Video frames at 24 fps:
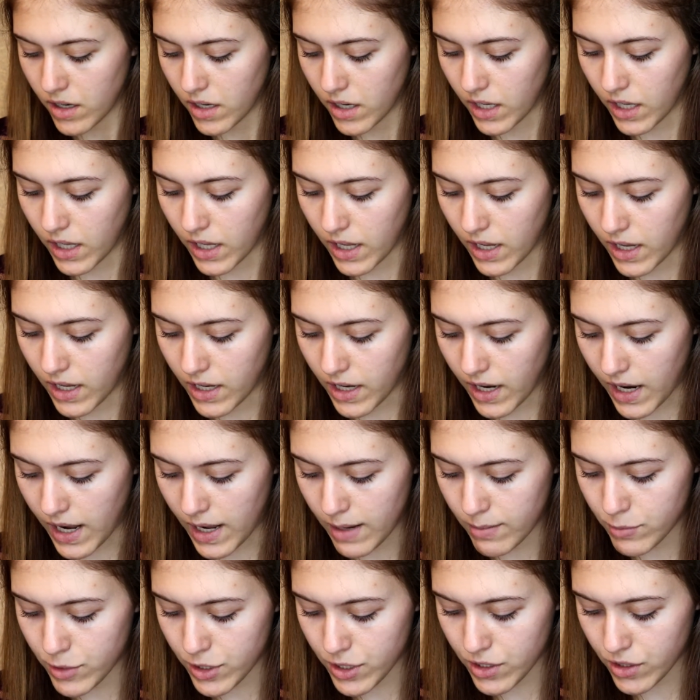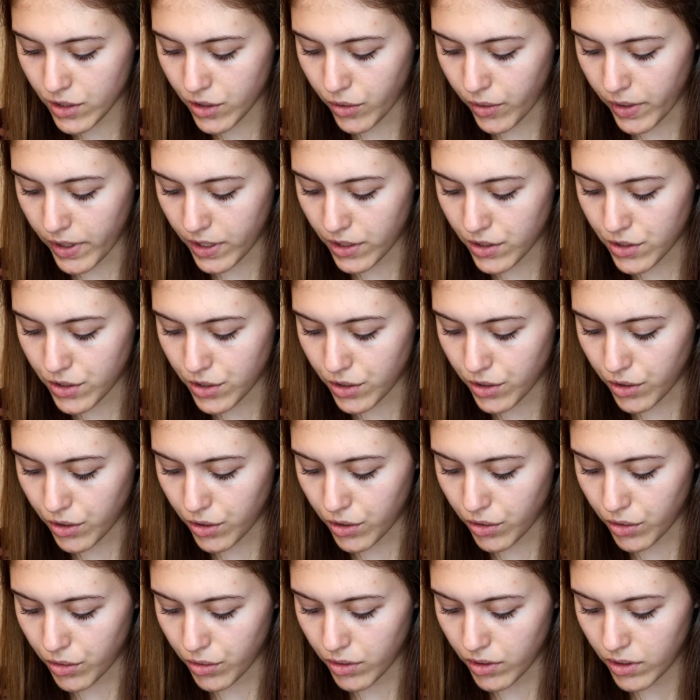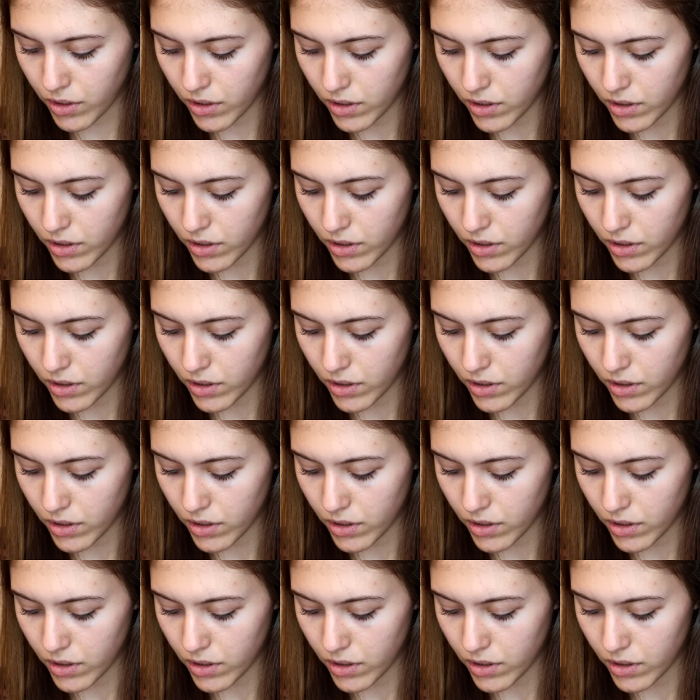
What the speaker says: And I'm just going to